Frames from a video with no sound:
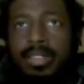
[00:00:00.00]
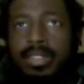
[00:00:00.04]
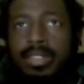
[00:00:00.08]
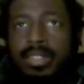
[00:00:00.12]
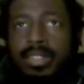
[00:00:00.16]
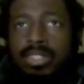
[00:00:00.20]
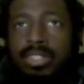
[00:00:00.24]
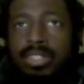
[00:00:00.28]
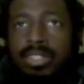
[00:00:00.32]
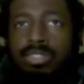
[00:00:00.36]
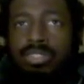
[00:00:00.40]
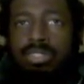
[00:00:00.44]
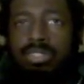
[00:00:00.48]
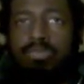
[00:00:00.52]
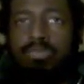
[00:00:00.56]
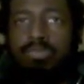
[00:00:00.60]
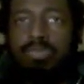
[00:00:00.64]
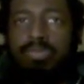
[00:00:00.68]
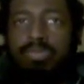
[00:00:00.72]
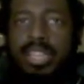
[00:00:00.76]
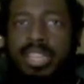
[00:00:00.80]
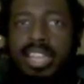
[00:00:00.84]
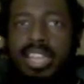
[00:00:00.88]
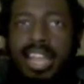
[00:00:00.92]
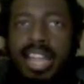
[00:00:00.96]
you're just
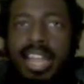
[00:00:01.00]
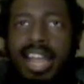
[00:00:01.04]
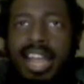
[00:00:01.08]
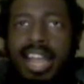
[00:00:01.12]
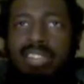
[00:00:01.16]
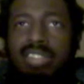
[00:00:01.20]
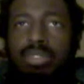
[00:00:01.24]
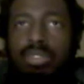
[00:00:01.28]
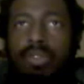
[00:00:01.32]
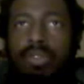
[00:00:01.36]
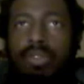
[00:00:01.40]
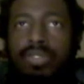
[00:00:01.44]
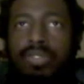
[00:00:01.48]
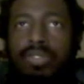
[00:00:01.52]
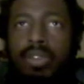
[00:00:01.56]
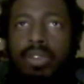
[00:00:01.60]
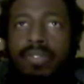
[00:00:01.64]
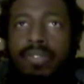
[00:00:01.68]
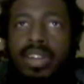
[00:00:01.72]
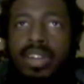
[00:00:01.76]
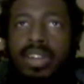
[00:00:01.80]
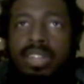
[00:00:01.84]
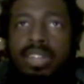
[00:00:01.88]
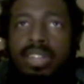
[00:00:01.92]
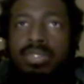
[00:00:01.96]
being an asshole for no
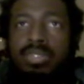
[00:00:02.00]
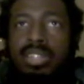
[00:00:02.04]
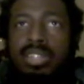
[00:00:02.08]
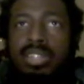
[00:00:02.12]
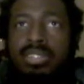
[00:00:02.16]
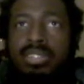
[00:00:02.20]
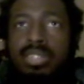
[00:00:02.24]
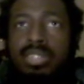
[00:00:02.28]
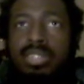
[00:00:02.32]
fucking reason.